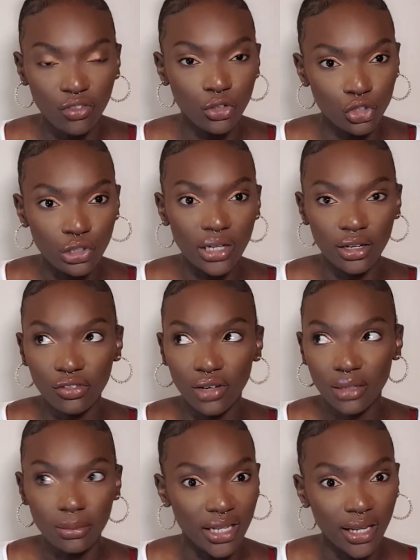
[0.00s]
If you're trying to
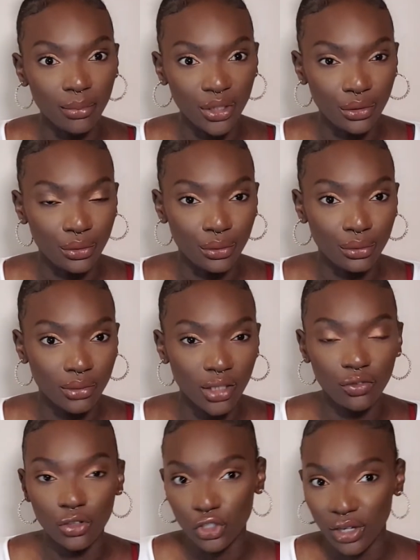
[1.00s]
fuck me, let me know.
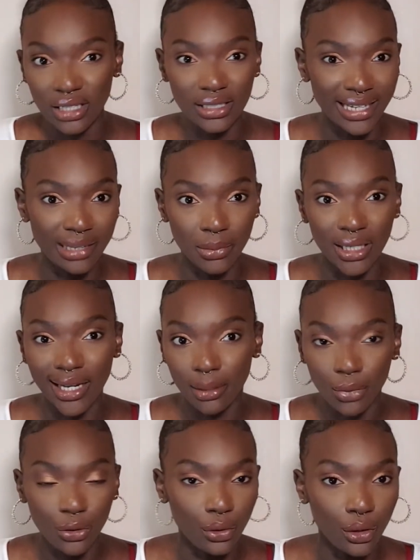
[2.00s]
If you're trying to date me,
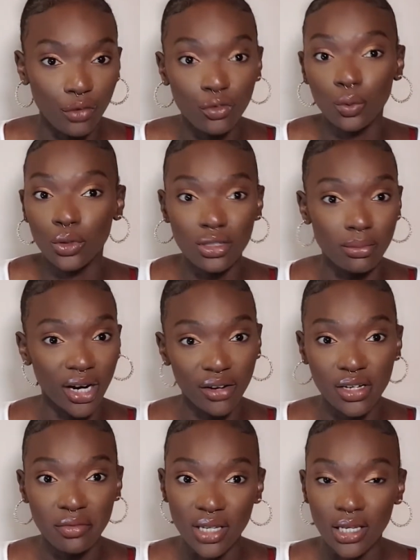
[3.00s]
let me know. If you want to
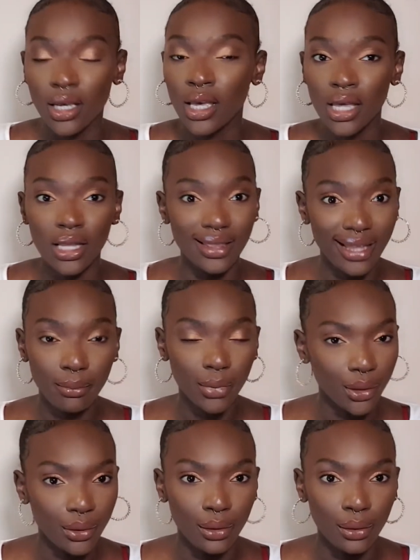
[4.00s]
marry me,
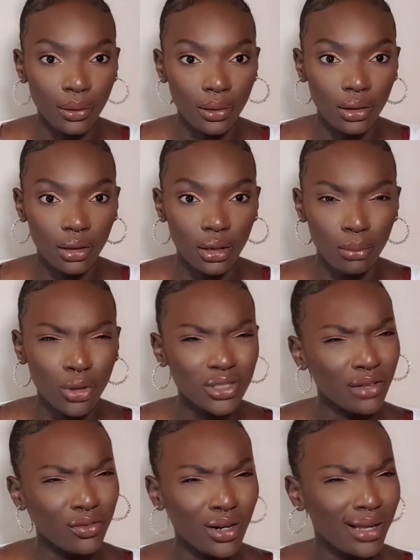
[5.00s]
let me know.
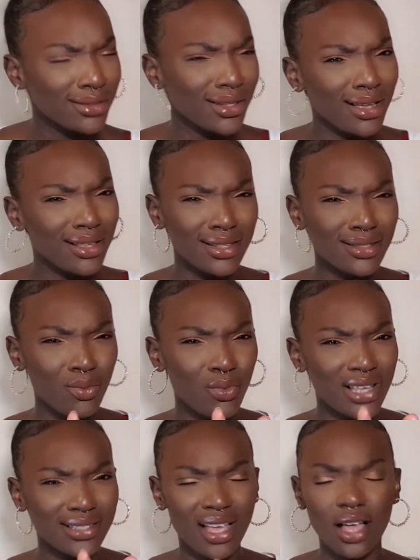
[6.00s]
Because I feel like
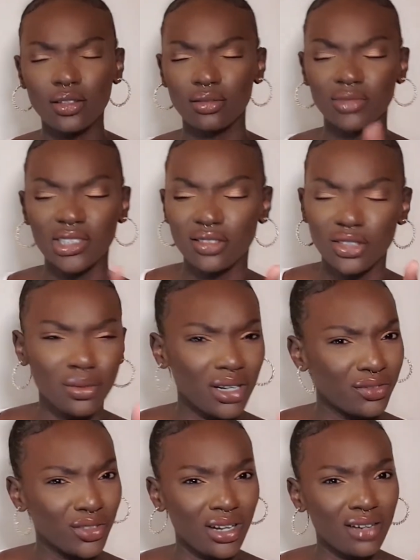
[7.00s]
some ways, do you
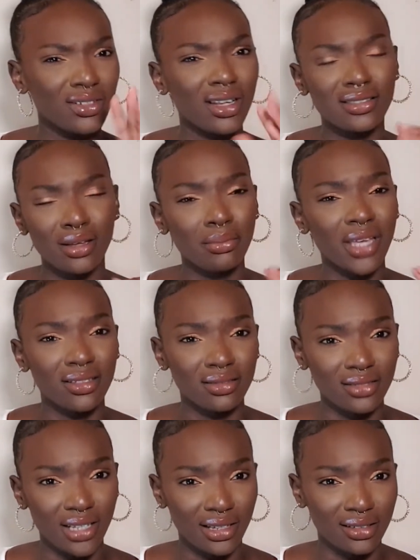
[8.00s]
know what I feel like some
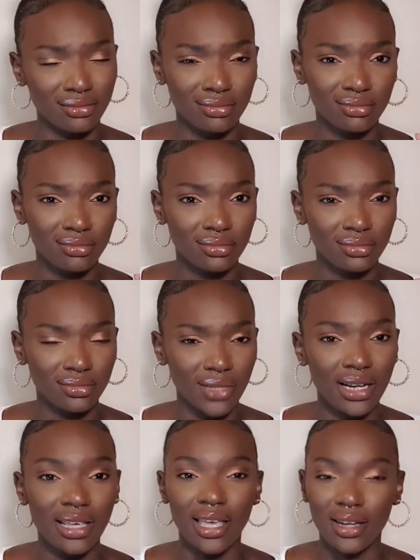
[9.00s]
men, yeah.
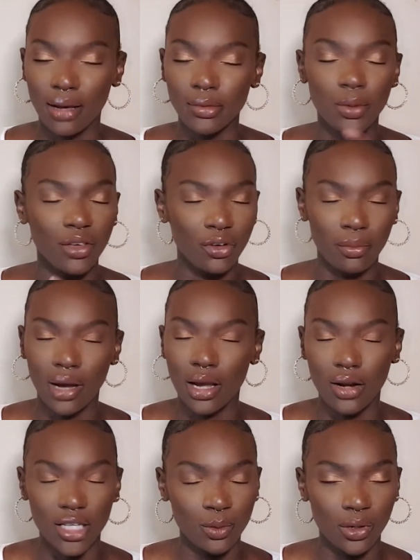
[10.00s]
And again, I'm speaking from
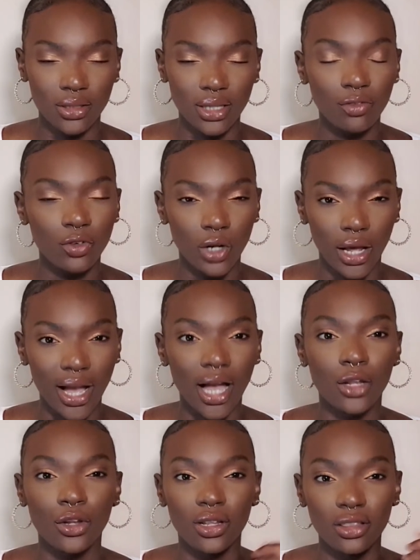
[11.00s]
my own experience. I feel
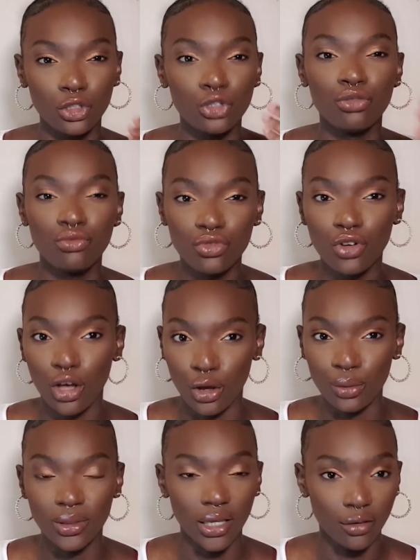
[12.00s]
like you
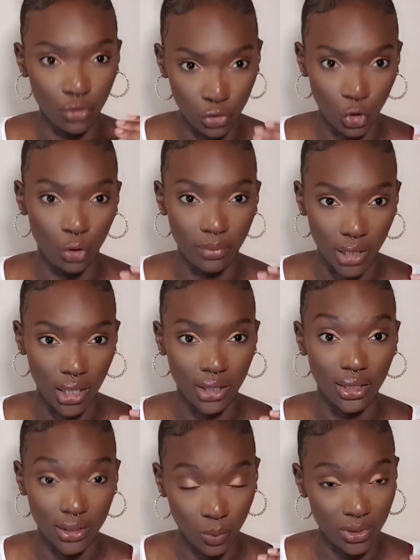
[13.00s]
know that if you told
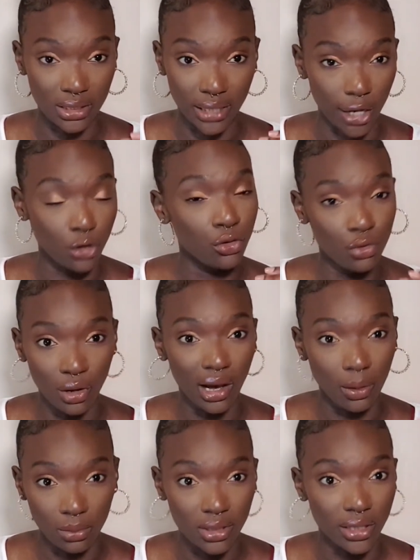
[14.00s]
me this was a date, you
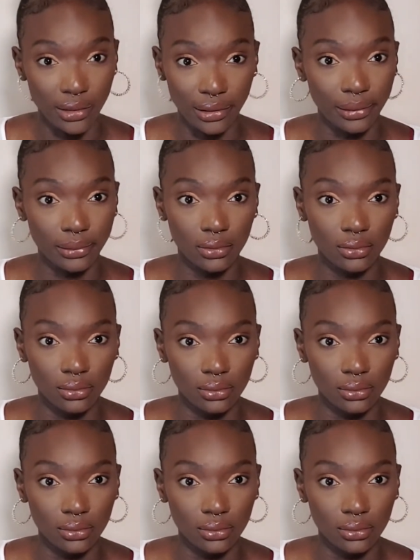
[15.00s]
know I would say no.